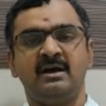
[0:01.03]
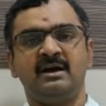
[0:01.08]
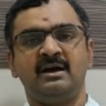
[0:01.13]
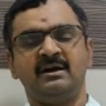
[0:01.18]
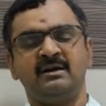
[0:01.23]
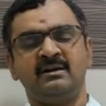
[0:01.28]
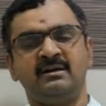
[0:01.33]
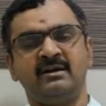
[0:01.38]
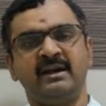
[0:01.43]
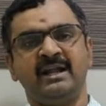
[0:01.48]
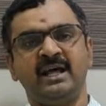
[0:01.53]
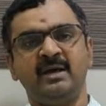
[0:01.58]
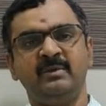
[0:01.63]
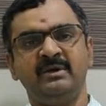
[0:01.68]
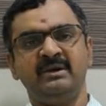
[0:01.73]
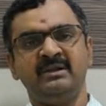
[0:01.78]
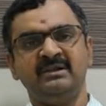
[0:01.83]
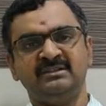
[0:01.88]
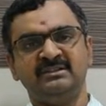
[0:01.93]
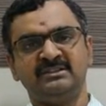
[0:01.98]

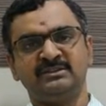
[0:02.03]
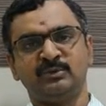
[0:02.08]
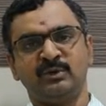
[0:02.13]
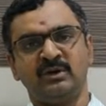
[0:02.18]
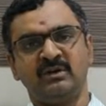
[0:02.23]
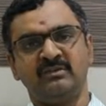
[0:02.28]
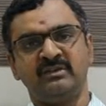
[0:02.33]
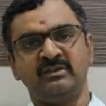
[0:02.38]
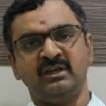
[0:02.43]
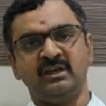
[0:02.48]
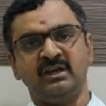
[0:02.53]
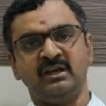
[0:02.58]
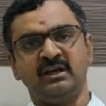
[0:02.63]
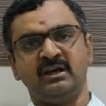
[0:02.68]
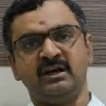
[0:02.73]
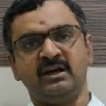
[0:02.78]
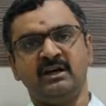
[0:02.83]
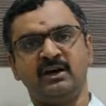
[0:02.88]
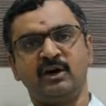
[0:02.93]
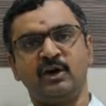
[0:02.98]
Diabetes is one of
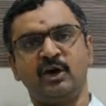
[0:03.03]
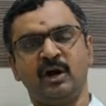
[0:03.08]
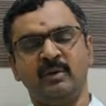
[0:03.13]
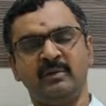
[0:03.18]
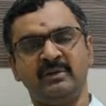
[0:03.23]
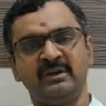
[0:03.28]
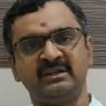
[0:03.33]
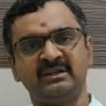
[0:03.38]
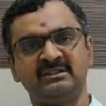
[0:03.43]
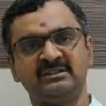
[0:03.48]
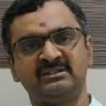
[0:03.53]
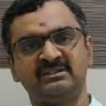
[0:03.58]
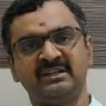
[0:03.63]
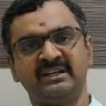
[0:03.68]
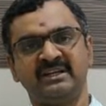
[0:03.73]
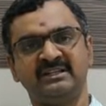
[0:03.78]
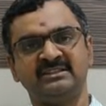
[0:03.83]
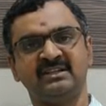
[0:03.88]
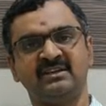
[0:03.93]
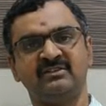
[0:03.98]
the commonest
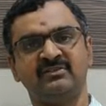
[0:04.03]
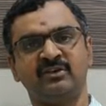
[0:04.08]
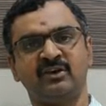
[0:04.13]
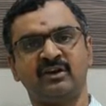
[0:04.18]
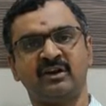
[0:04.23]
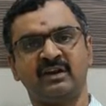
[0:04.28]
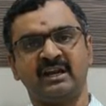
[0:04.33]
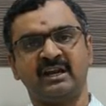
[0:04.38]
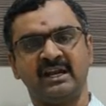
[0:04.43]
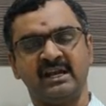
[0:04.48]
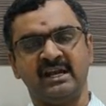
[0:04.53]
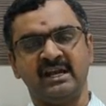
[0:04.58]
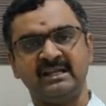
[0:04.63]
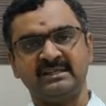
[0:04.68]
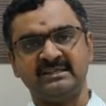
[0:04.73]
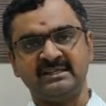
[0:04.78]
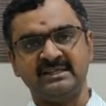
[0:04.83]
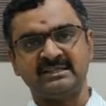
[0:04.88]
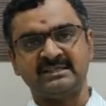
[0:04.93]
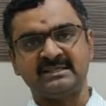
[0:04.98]
reasons for kidney
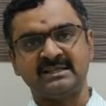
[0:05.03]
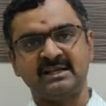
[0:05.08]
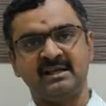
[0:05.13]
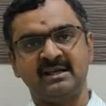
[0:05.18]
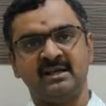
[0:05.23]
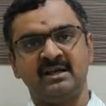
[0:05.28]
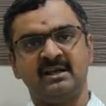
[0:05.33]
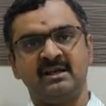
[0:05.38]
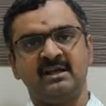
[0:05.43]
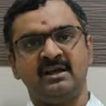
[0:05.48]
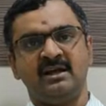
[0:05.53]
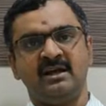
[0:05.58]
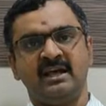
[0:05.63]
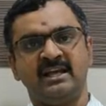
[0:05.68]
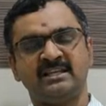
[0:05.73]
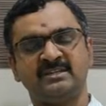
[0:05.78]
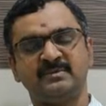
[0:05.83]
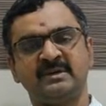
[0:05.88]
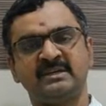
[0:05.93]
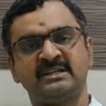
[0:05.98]
disease,
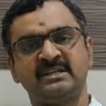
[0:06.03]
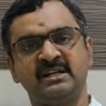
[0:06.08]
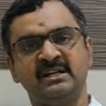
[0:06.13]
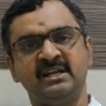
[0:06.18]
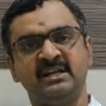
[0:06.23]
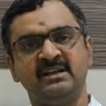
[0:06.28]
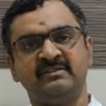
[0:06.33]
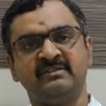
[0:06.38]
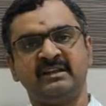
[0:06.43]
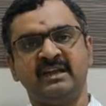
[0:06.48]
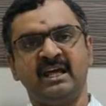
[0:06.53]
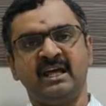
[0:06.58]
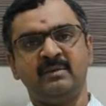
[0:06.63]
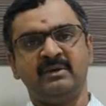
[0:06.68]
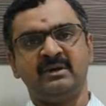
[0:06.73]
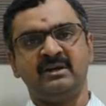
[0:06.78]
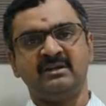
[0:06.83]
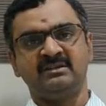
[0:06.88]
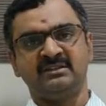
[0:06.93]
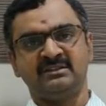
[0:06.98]
especially if the
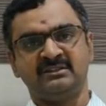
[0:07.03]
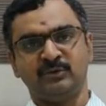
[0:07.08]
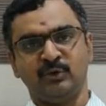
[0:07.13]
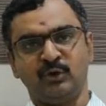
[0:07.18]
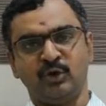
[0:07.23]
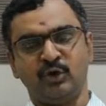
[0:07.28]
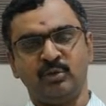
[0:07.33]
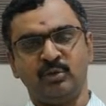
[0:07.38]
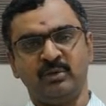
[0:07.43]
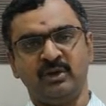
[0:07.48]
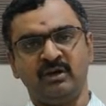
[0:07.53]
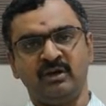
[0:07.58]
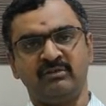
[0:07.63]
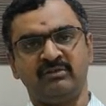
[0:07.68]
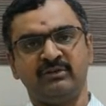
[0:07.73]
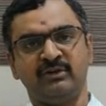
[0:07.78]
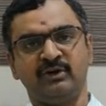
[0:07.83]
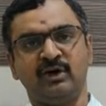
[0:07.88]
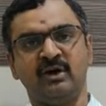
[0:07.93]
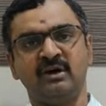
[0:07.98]
diabetes is going to be
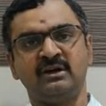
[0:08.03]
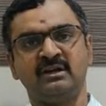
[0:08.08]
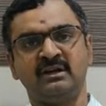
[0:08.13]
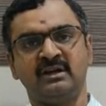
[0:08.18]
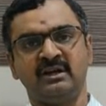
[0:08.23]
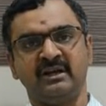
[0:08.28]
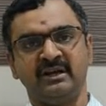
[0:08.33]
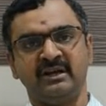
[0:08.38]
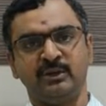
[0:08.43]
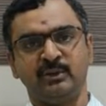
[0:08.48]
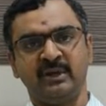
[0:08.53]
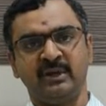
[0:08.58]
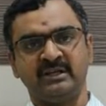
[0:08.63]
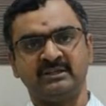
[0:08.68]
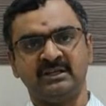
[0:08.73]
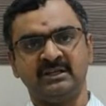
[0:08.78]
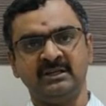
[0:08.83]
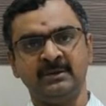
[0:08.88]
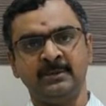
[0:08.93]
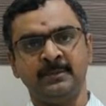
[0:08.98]
of long
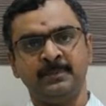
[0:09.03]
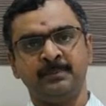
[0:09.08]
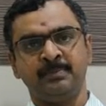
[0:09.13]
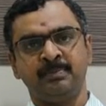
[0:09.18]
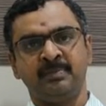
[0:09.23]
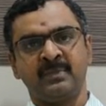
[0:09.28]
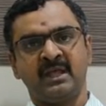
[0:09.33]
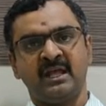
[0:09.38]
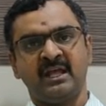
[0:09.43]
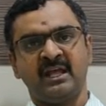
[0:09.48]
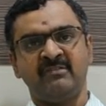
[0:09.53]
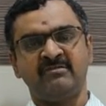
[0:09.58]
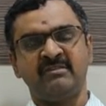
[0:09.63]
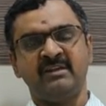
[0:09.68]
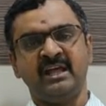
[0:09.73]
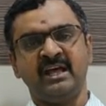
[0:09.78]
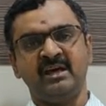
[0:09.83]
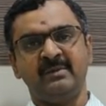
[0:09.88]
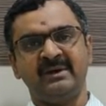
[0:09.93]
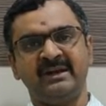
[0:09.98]
duration. If the
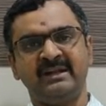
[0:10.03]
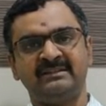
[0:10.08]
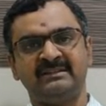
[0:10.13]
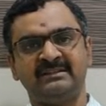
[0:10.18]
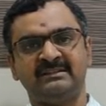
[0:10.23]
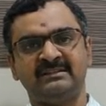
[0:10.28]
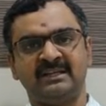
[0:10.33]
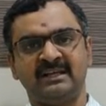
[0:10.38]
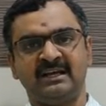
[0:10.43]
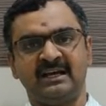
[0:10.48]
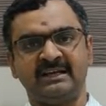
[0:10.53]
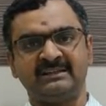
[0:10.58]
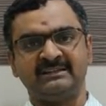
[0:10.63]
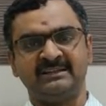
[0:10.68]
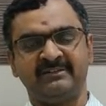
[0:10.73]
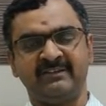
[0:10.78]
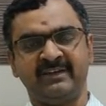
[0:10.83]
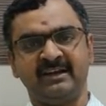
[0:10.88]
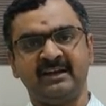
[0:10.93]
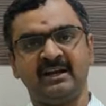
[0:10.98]
diabetes has
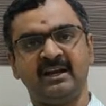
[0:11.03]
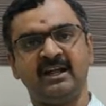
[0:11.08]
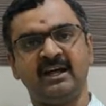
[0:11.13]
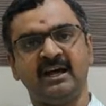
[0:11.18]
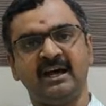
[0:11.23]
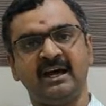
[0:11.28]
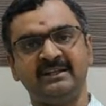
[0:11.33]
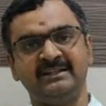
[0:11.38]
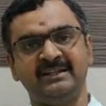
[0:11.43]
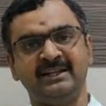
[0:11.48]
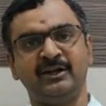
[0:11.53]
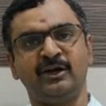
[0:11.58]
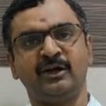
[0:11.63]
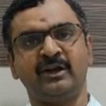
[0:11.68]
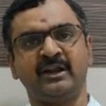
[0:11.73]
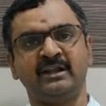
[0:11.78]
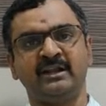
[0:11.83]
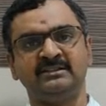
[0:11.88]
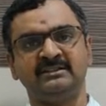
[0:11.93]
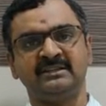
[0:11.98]
affected other
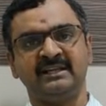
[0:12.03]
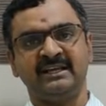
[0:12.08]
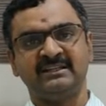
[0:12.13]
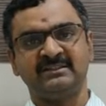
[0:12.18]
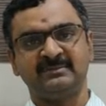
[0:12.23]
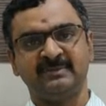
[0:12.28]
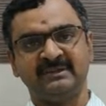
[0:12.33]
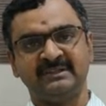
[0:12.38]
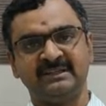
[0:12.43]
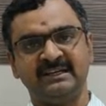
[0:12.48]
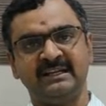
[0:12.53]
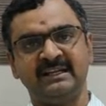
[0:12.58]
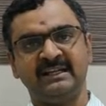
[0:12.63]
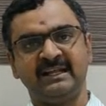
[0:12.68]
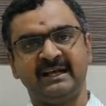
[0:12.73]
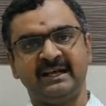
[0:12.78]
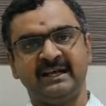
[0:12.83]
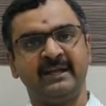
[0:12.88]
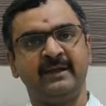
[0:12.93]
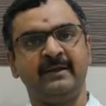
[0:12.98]
organs, especially
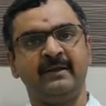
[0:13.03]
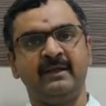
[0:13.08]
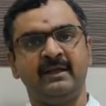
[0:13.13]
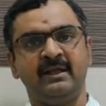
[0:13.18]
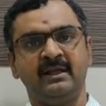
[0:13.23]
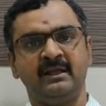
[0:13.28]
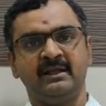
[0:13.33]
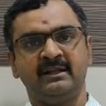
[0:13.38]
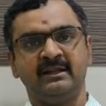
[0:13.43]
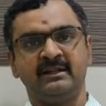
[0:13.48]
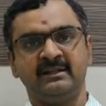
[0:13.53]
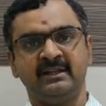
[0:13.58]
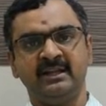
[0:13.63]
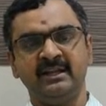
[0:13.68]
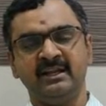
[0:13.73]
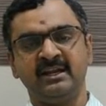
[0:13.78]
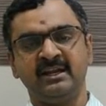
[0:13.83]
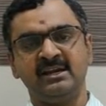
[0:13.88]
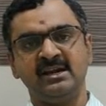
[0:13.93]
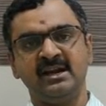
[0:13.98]
the eye,
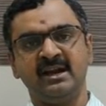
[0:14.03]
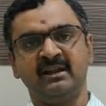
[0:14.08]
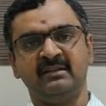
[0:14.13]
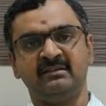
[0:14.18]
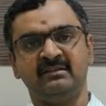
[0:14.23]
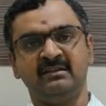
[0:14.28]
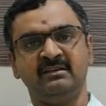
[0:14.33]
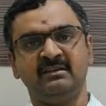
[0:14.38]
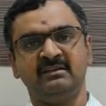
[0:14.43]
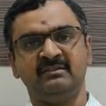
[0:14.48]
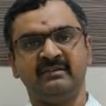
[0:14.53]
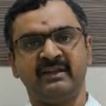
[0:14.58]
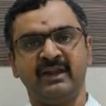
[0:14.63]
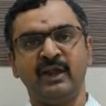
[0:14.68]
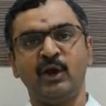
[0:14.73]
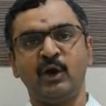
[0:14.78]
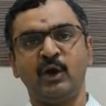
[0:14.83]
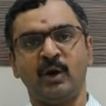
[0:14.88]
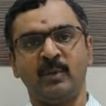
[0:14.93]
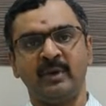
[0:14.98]
then kidney disease is
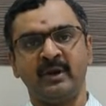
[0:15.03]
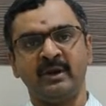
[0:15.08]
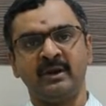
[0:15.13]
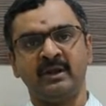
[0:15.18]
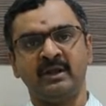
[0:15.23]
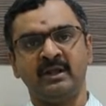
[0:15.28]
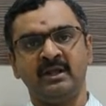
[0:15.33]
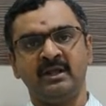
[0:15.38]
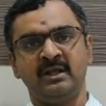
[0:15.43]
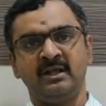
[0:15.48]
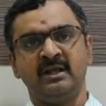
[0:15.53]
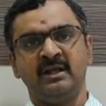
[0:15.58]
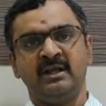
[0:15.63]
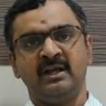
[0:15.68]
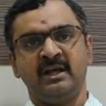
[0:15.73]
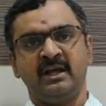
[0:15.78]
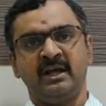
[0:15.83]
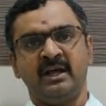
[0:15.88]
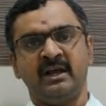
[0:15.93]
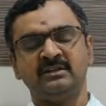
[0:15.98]
very common.
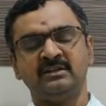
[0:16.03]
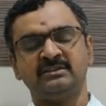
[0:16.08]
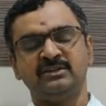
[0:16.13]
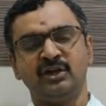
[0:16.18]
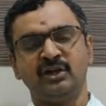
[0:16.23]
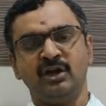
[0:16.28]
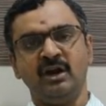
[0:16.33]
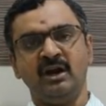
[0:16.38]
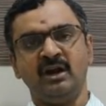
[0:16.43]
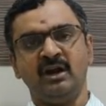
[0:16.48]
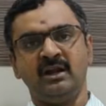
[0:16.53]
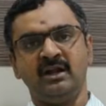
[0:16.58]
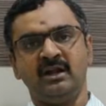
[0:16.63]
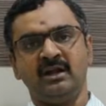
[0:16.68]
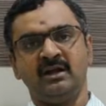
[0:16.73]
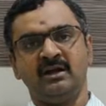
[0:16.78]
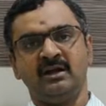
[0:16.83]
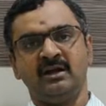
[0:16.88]
It is not